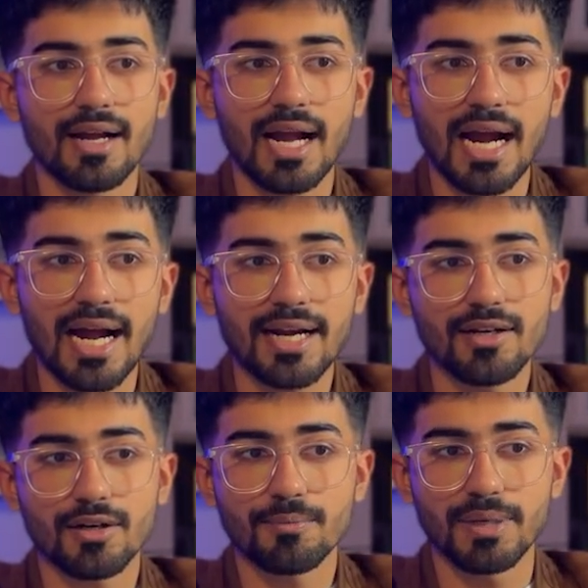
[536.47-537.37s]
add
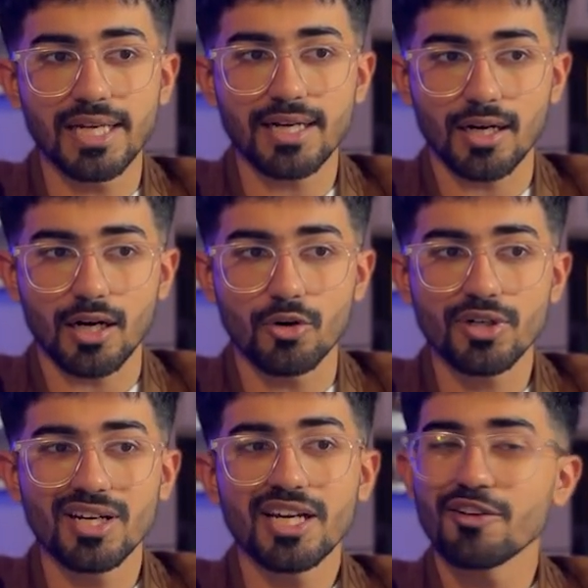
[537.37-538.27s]
a billing account.
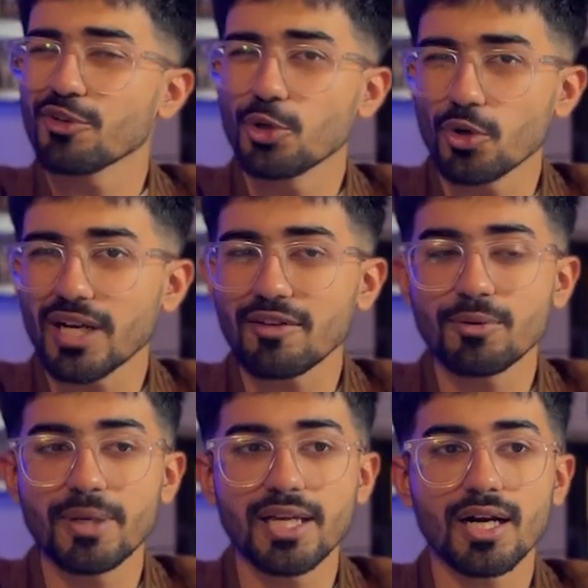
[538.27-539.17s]
If you don't have a
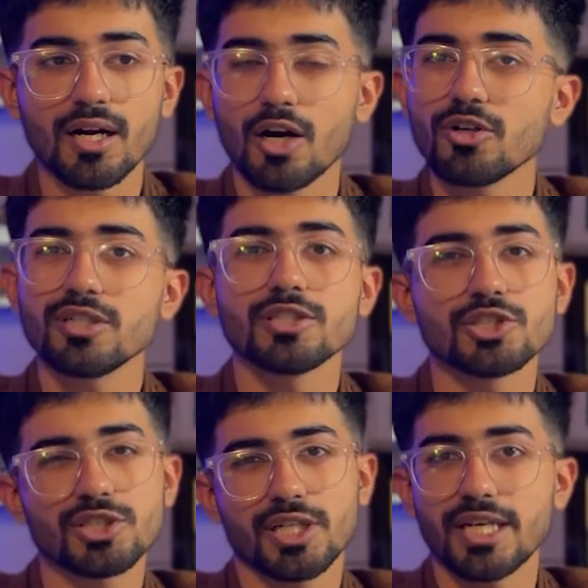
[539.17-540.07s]
billing account,
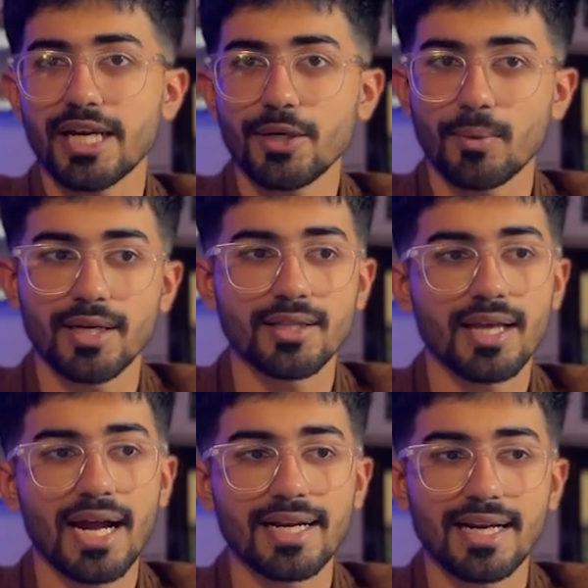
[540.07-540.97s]
just create one
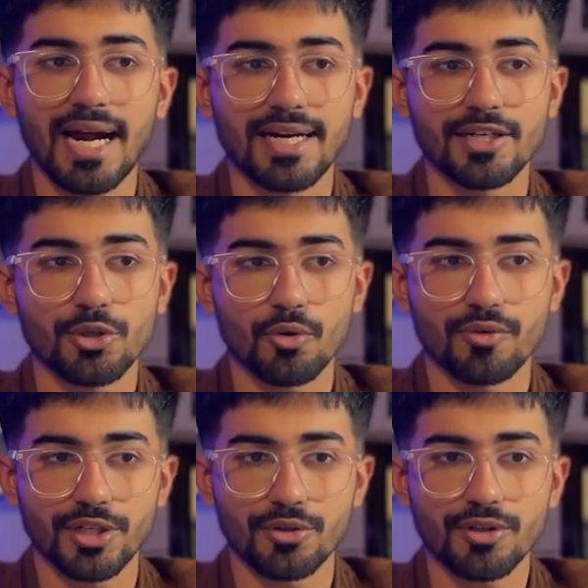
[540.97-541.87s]
and add it over
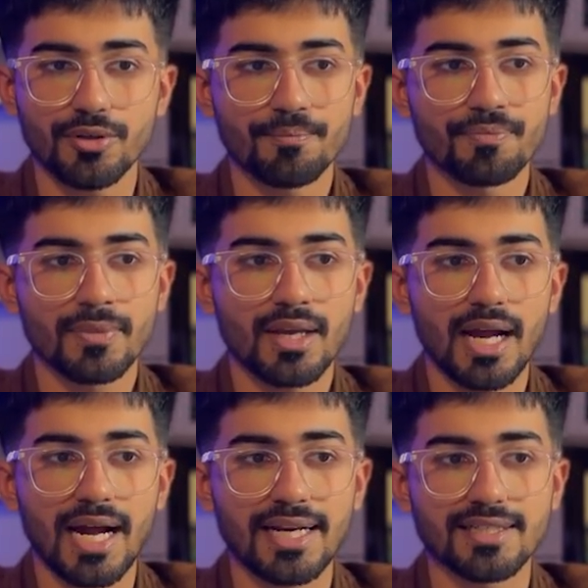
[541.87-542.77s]
here
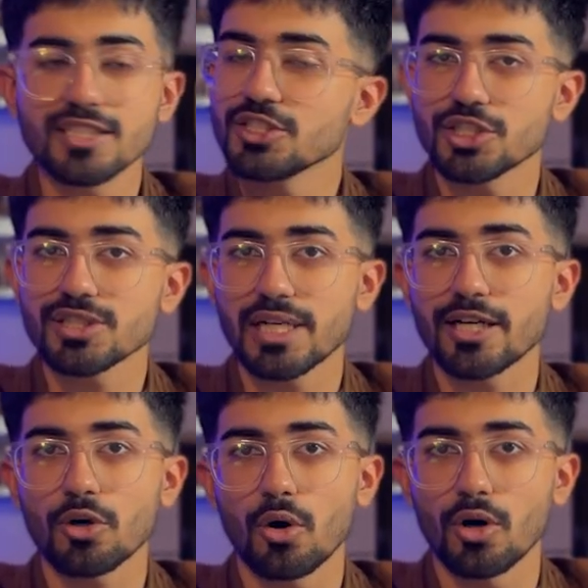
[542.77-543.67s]
and then just click
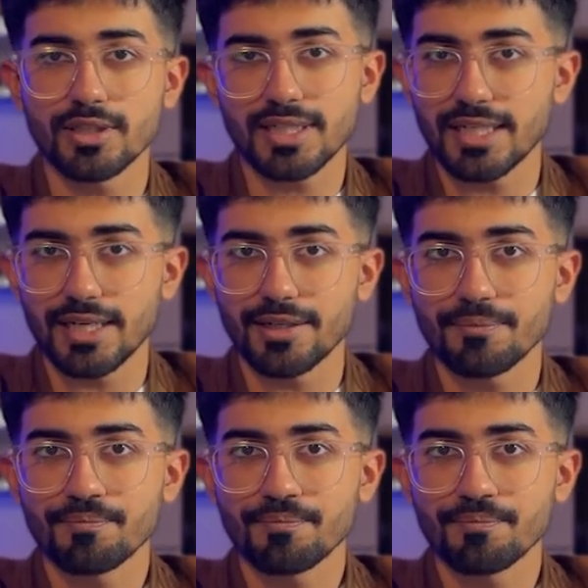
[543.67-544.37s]
on create.